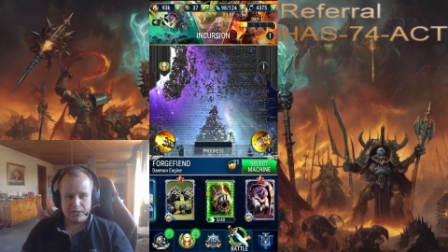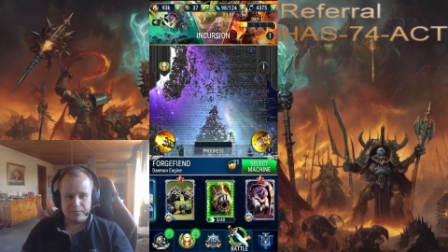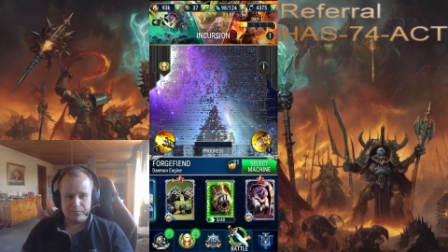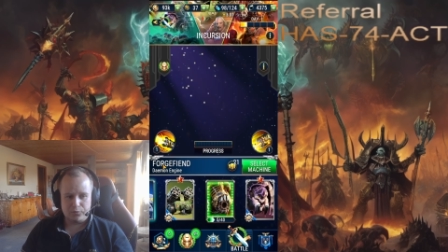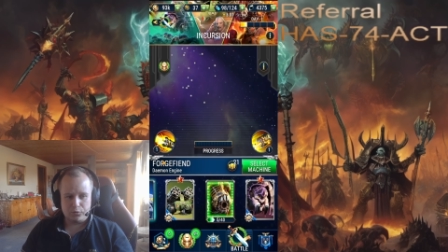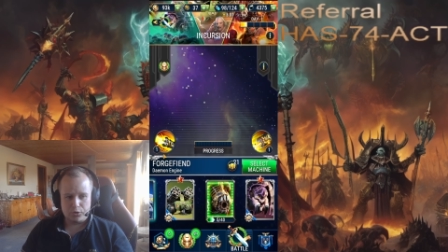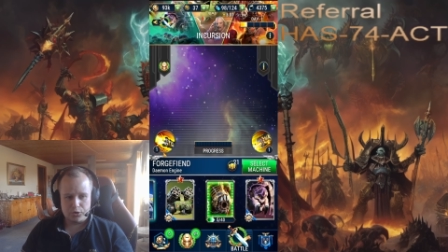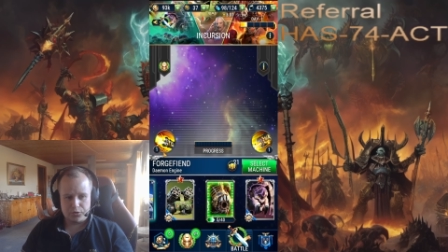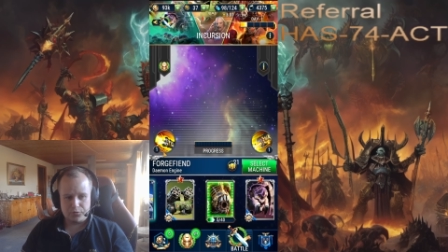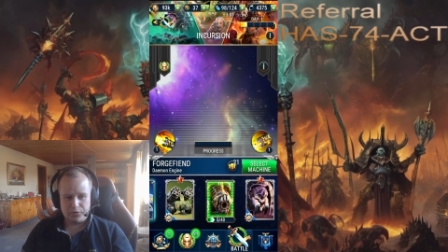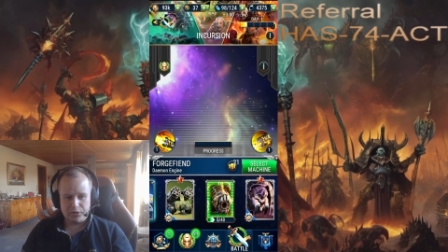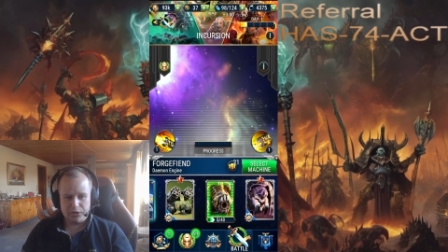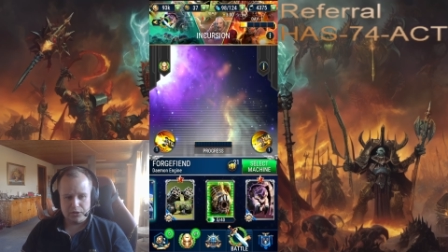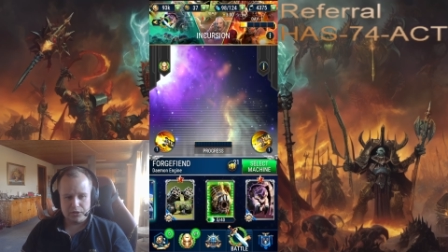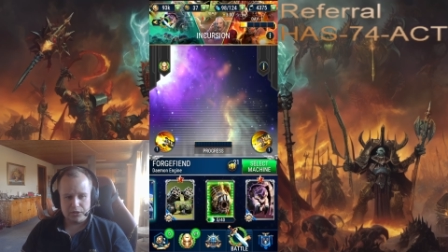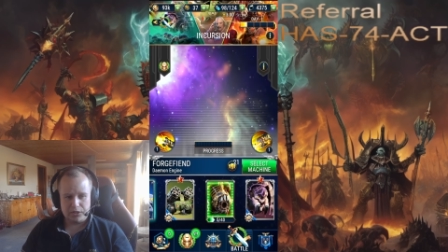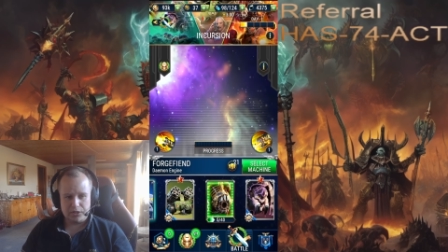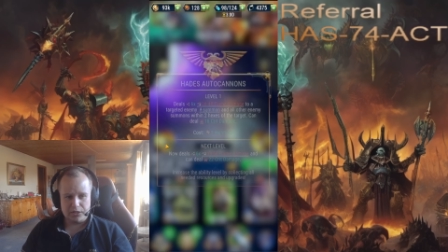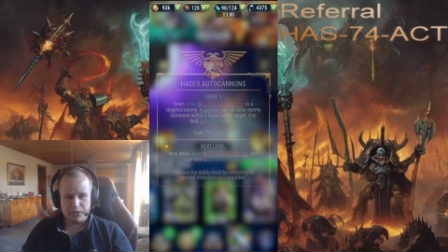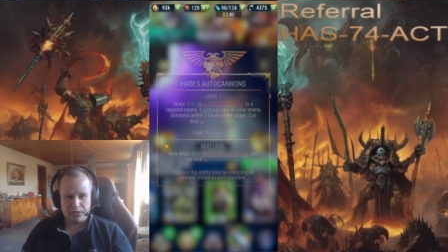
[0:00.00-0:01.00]
Forge Fiend
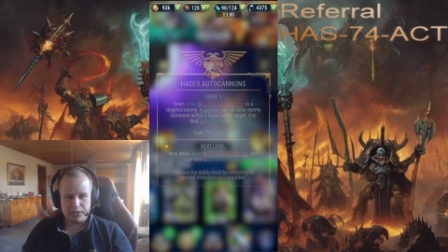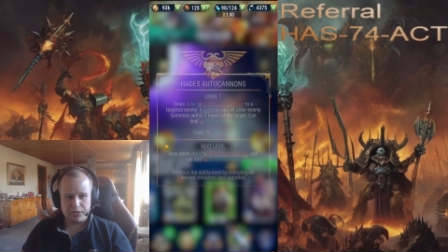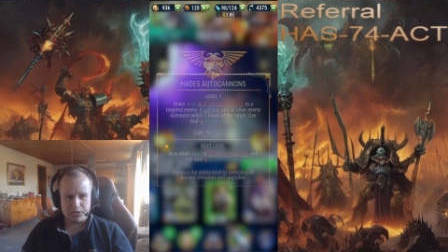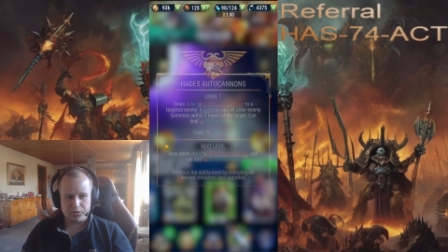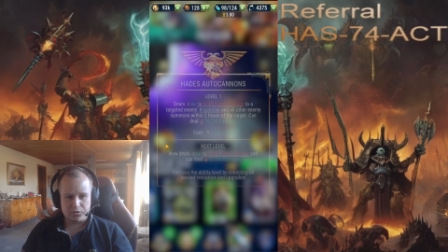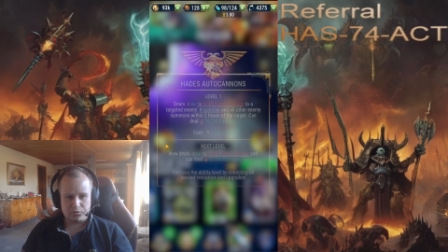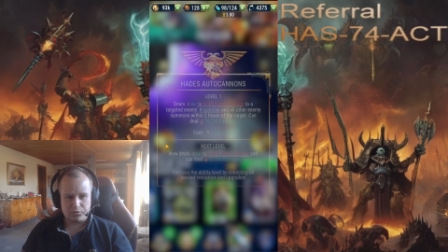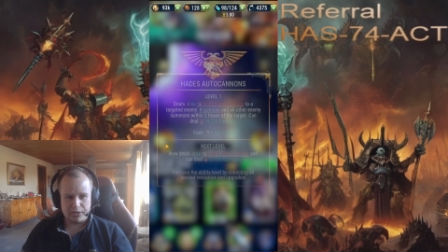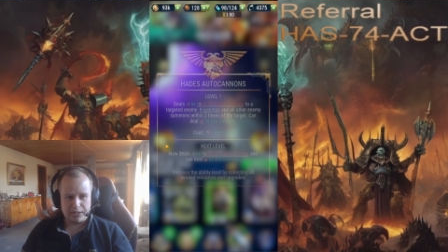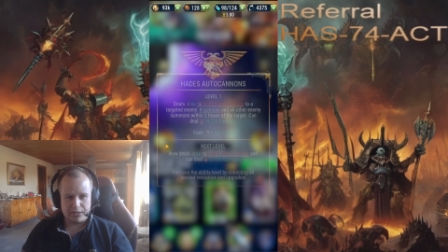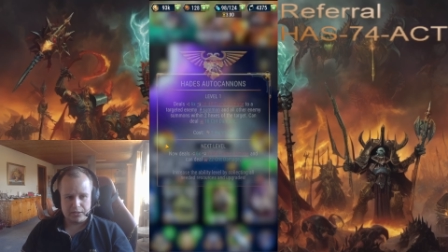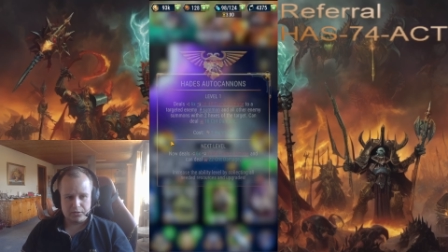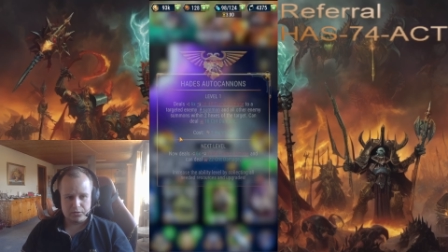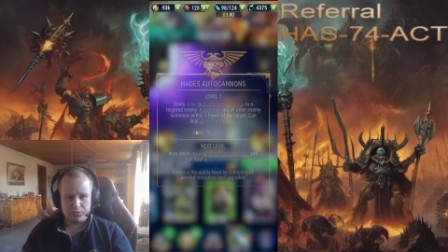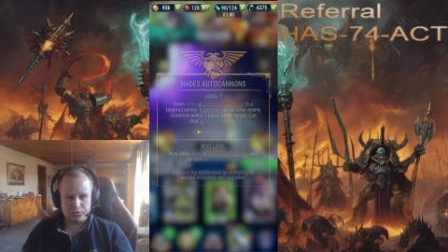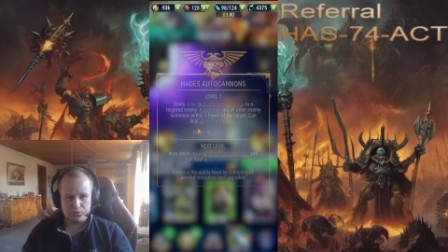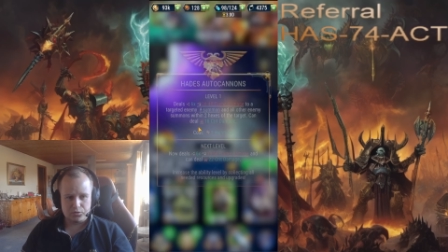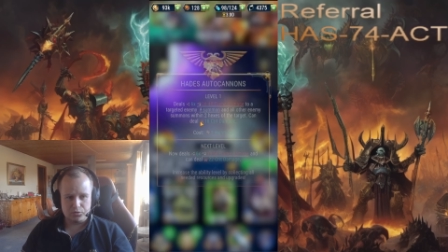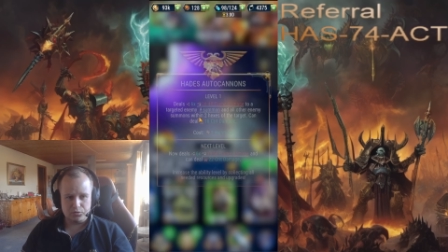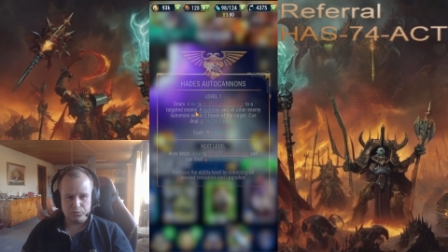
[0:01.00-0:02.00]
is great
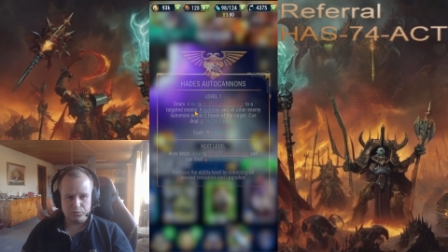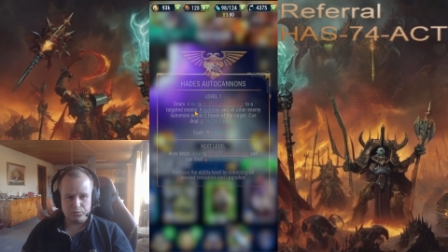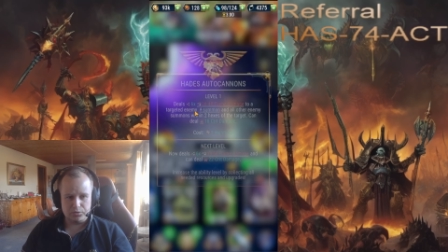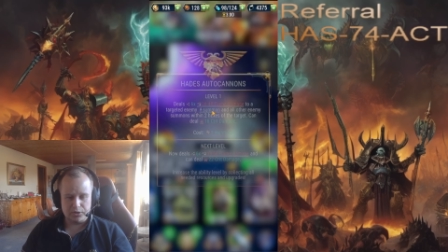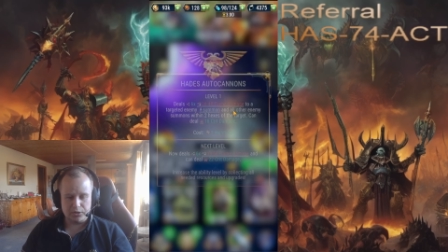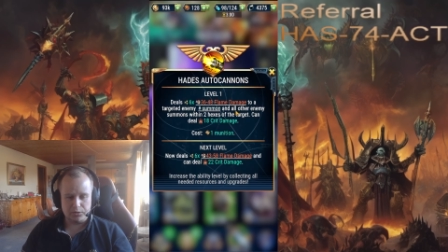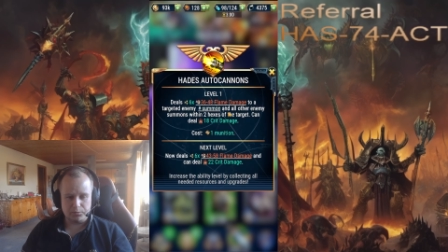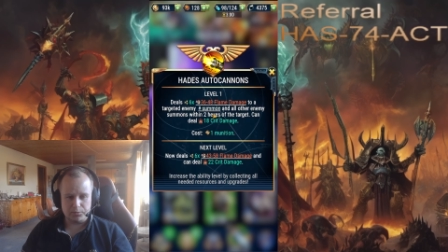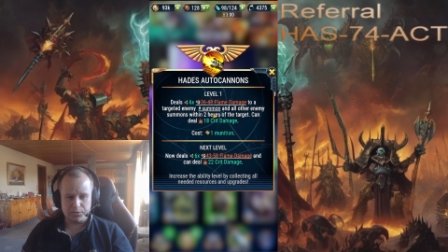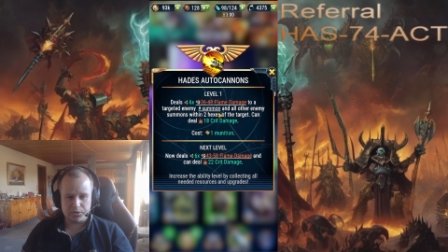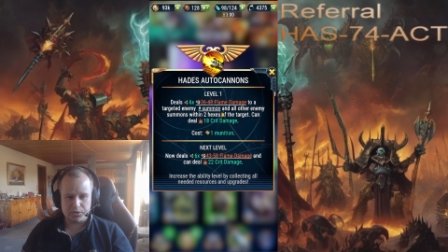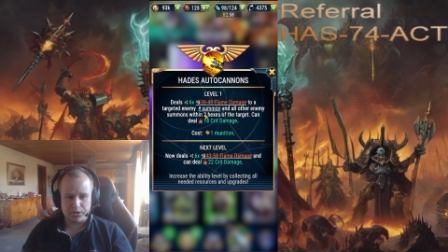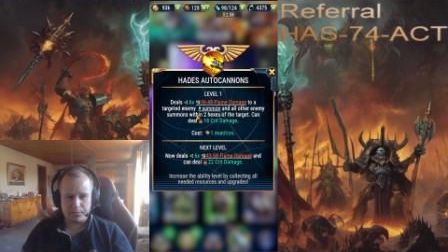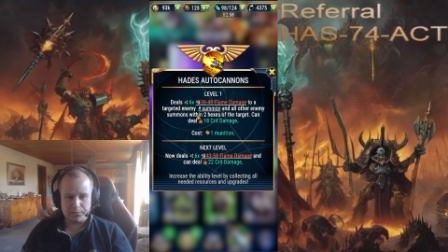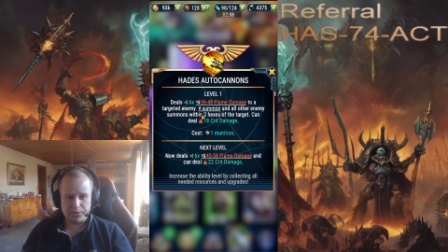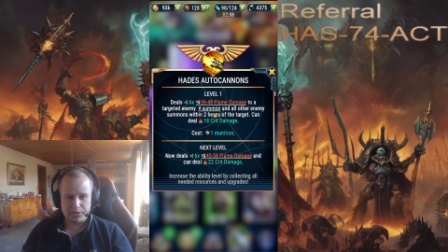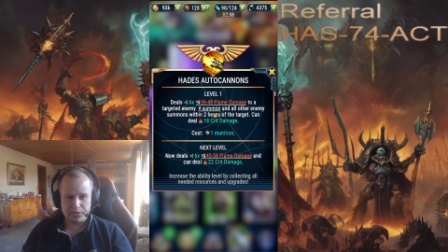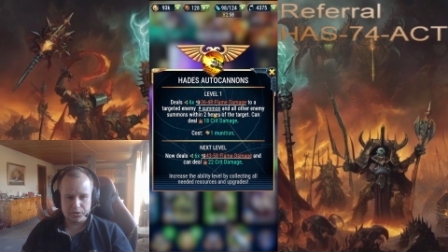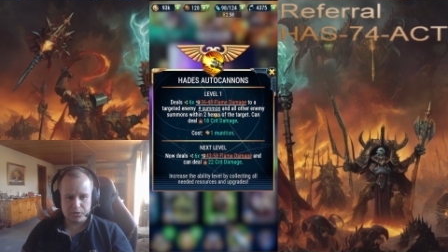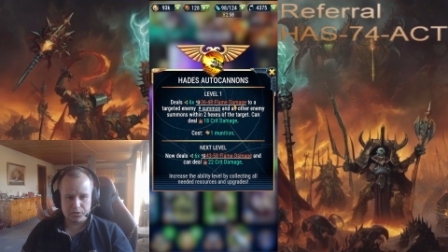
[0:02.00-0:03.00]
to deal with
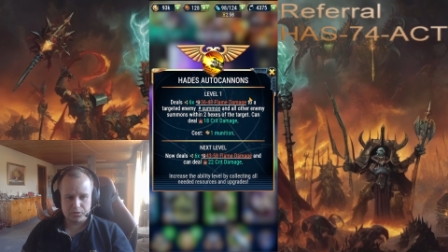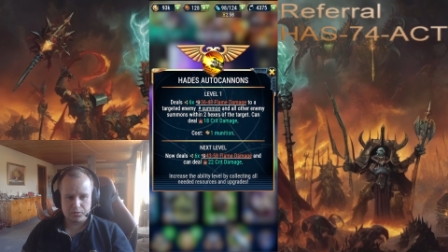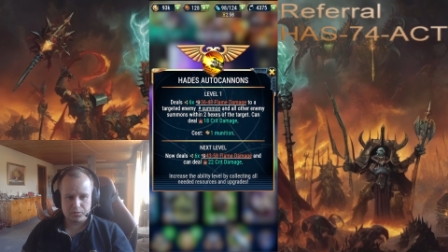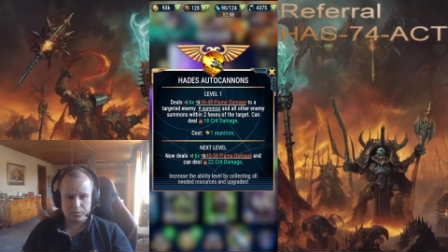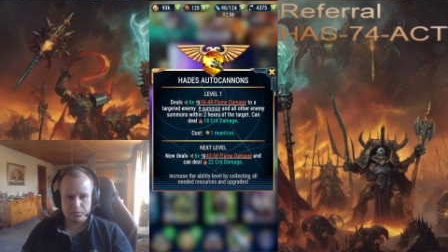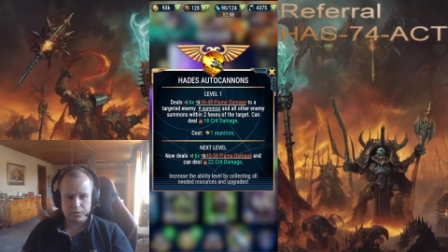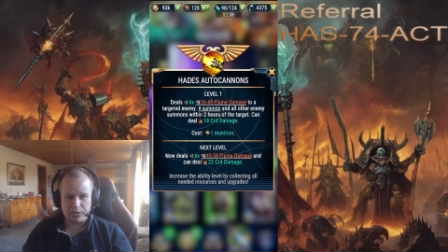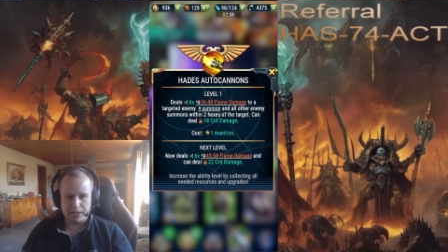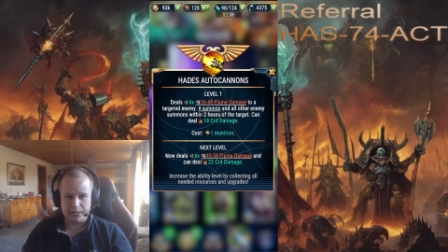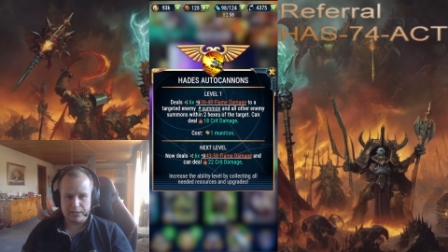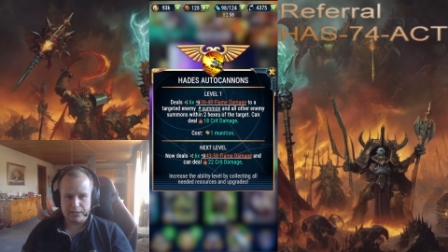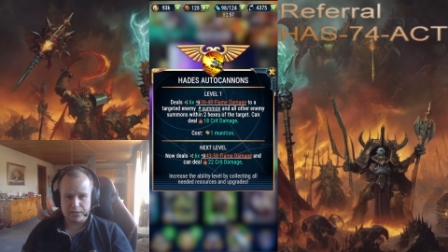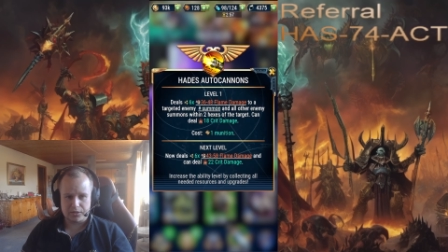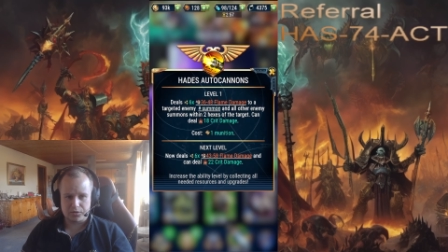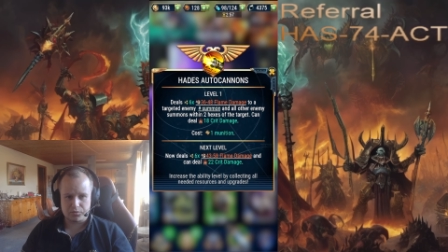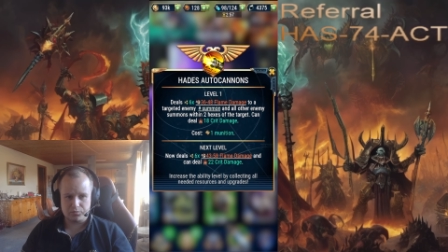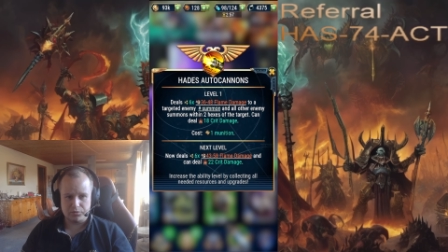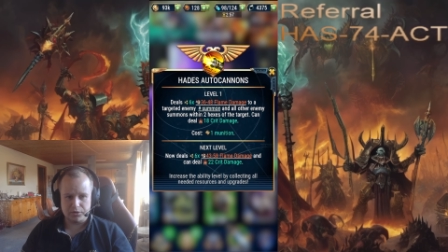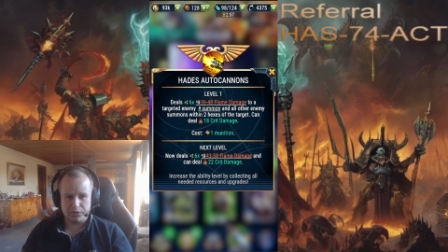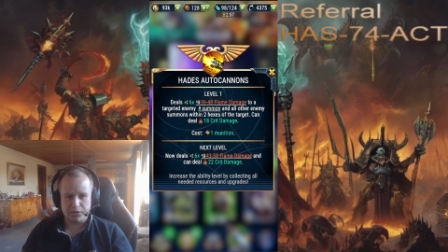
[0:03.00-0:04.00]
summons, and that's
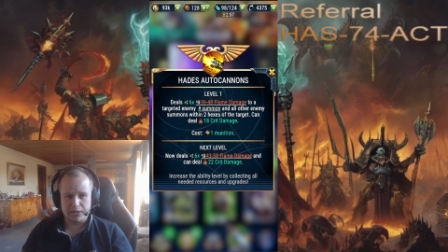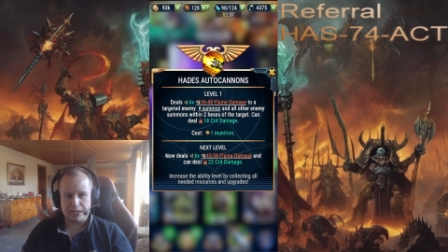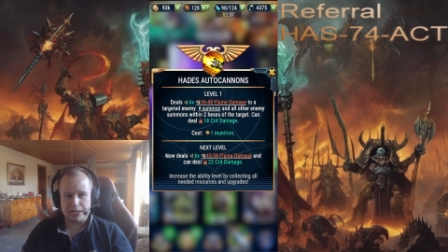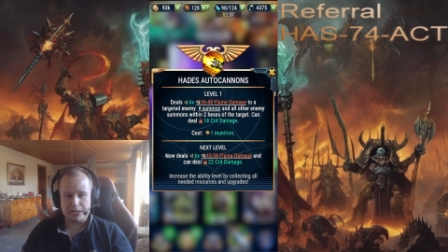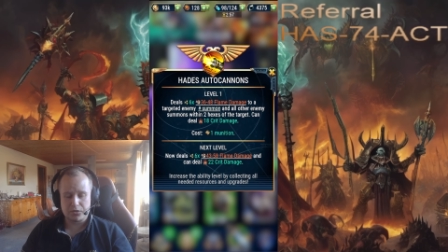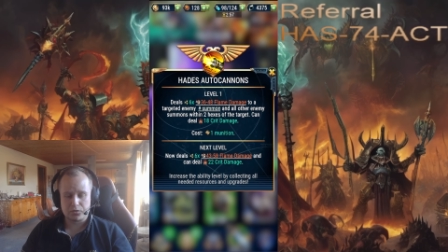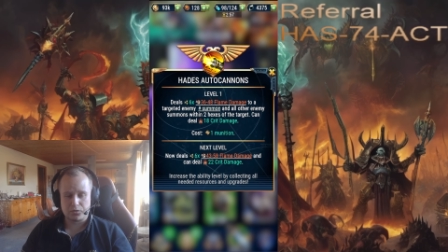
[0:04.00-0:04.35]
really nice.